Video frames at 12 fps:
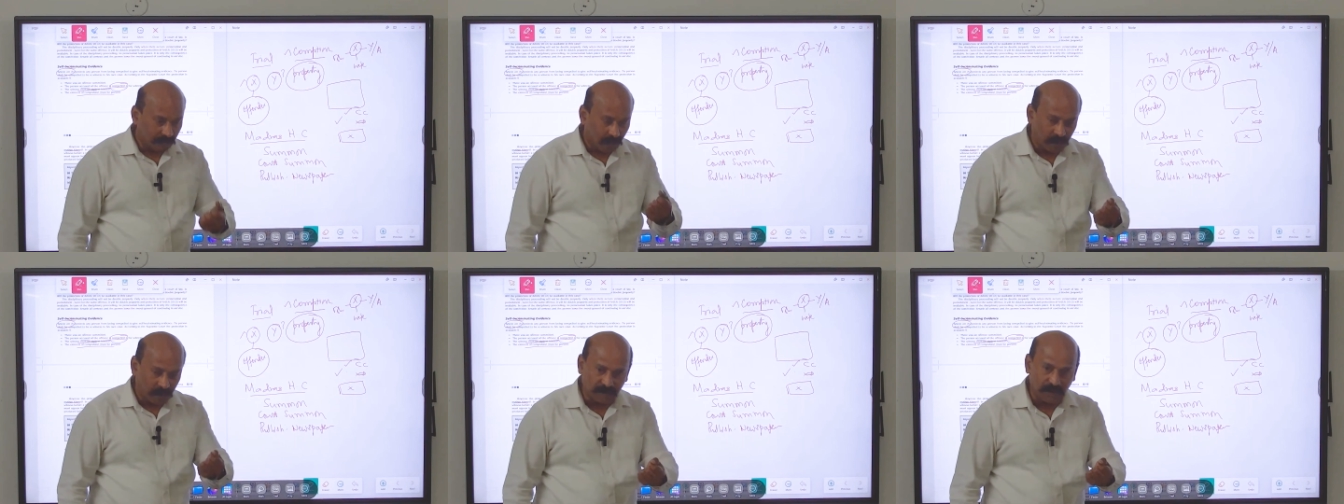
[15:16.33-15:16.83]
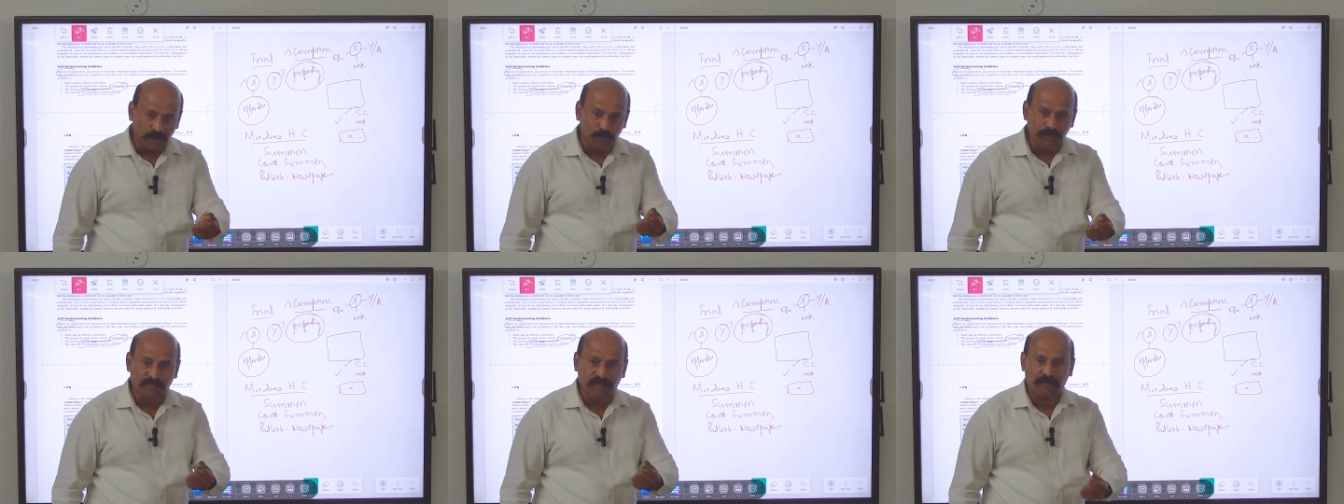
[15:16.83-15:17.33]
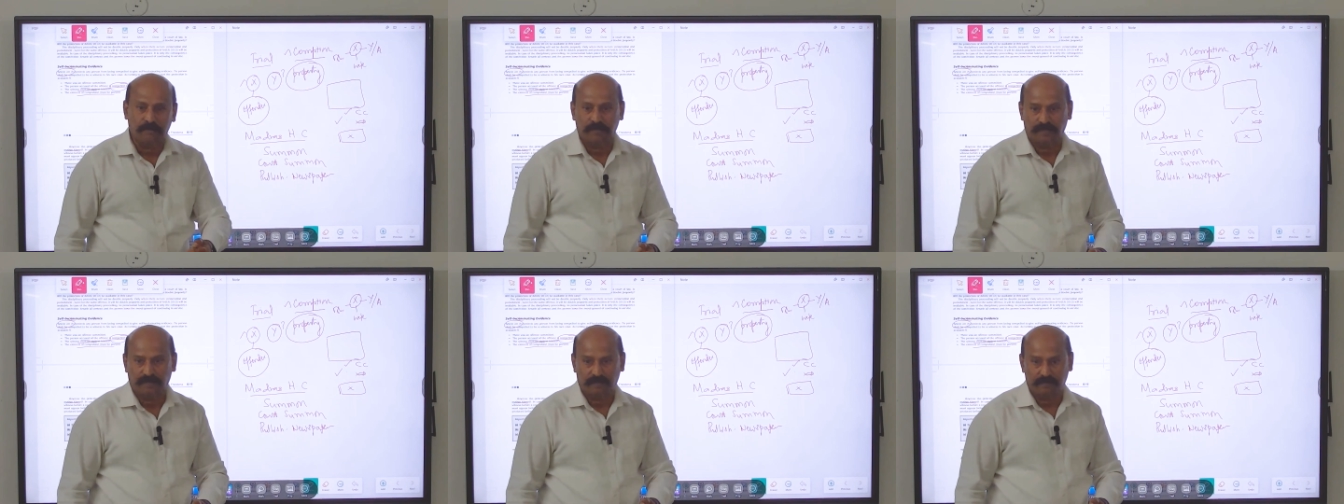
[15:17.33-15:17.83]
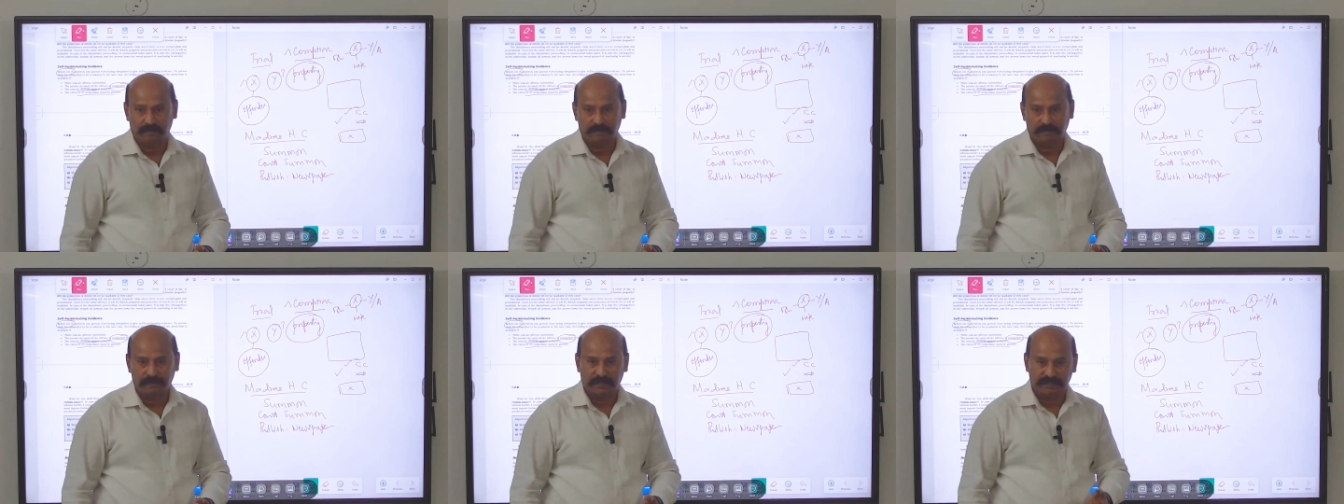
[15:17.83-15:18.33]
the article used for murder
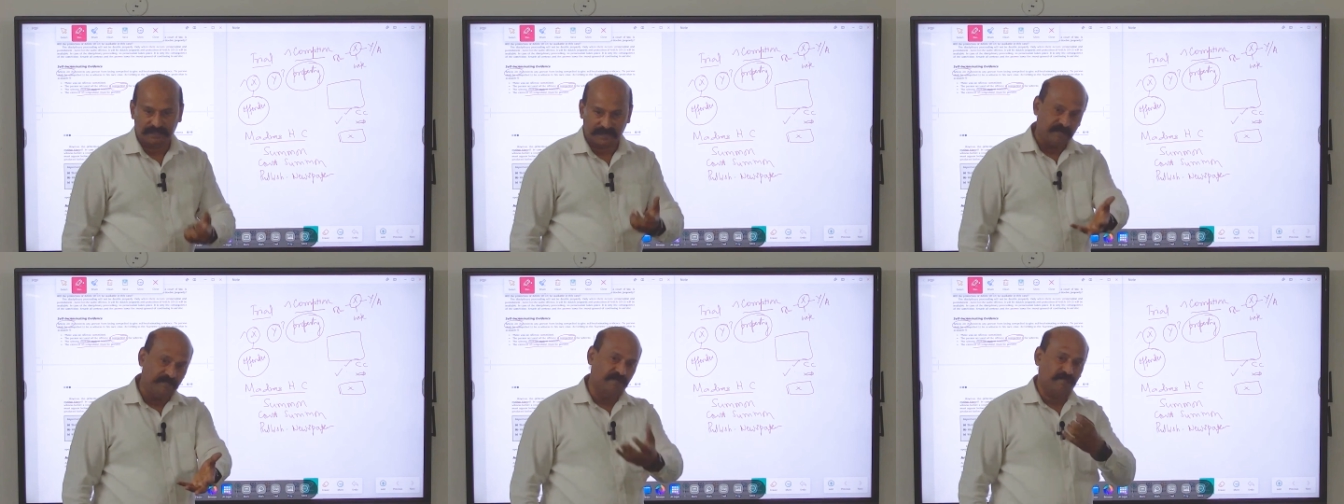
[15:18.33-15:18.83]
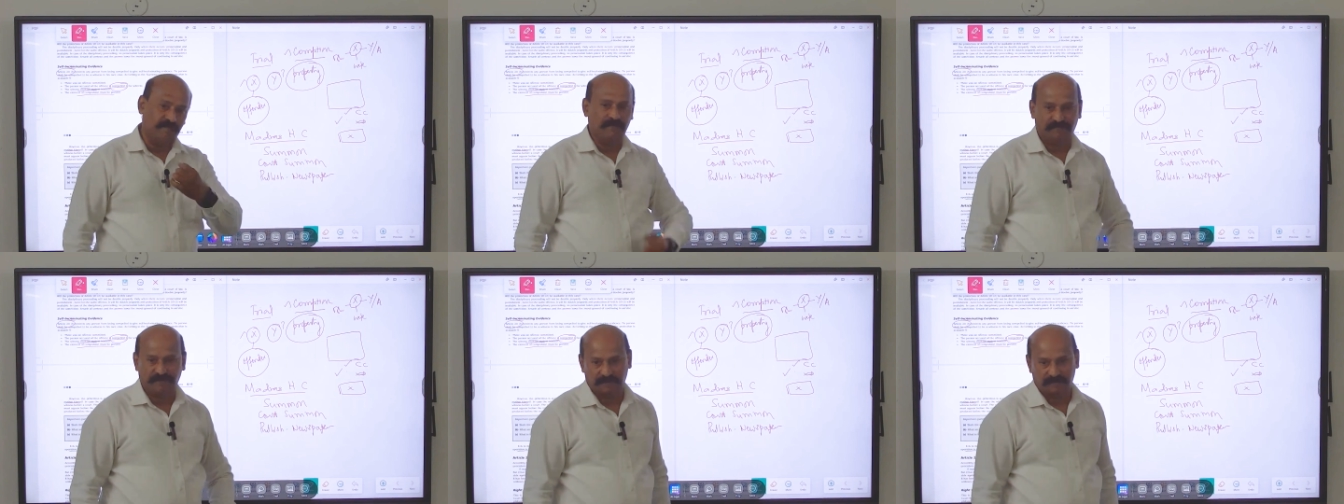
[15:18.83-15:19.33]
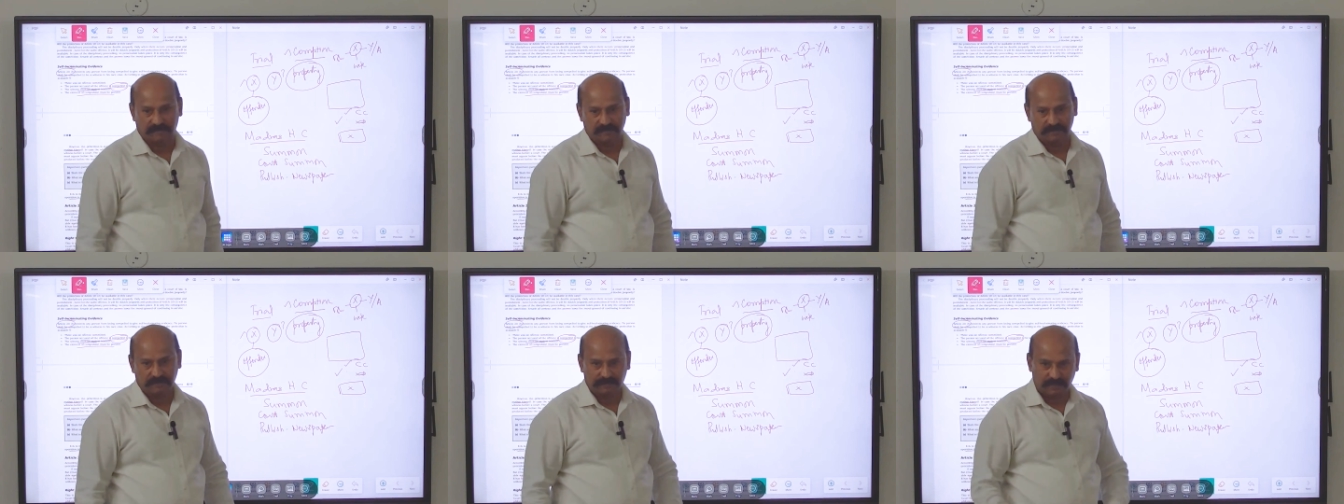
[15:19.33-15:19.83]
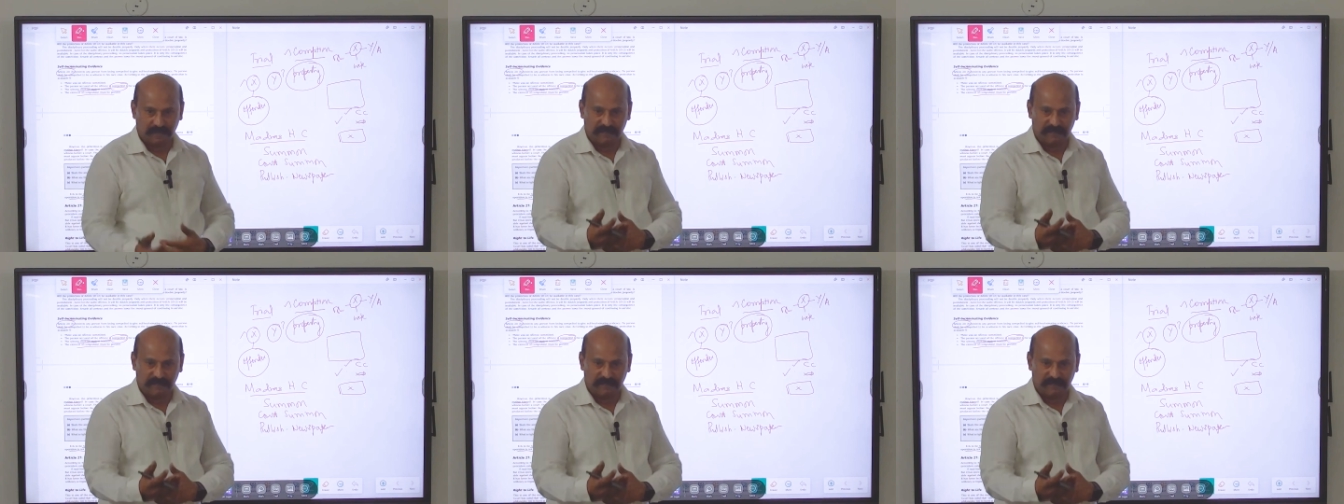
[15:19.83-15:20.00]
is recovered from the offender, the